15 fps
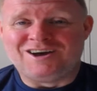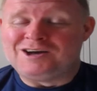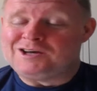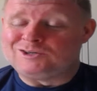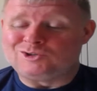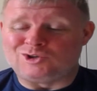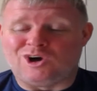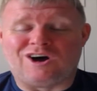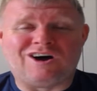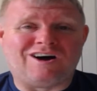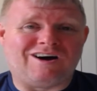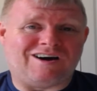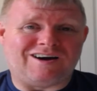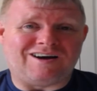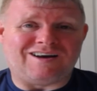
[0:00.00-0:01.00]

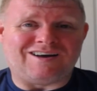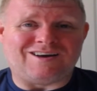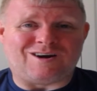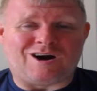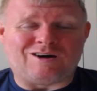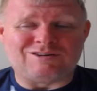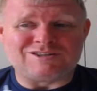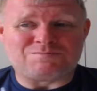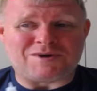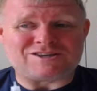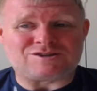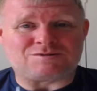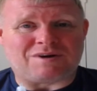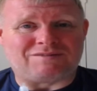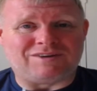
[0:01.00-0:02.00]
So, always best
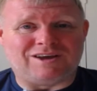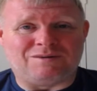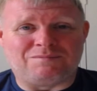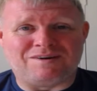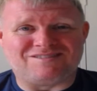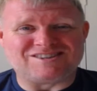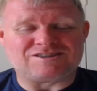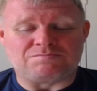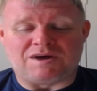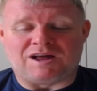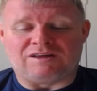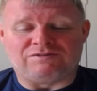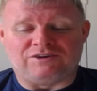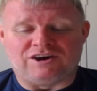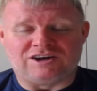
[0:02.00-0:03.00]
to have a little bit of a smell
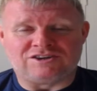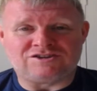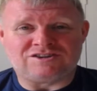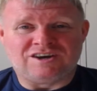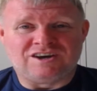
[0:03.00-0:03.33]
first.